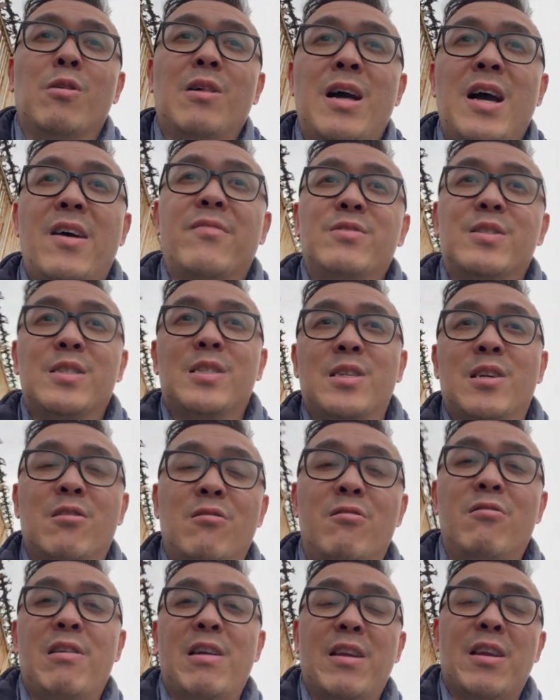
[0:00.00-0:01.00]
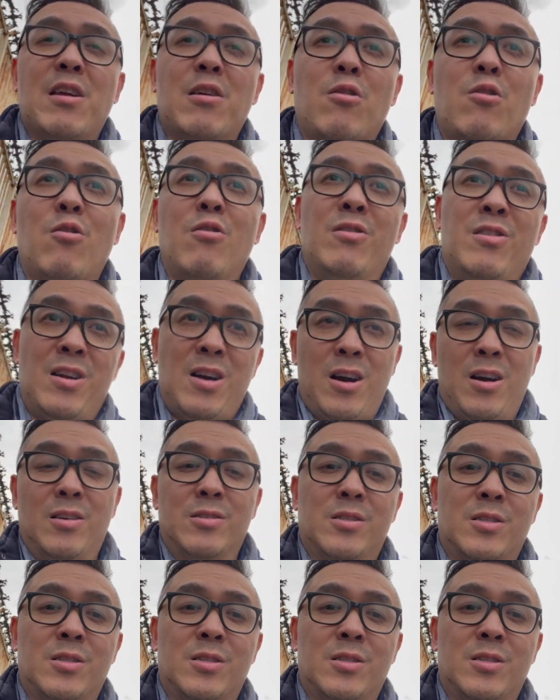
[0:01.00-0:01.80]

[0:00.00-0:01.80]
have deteriorated or not.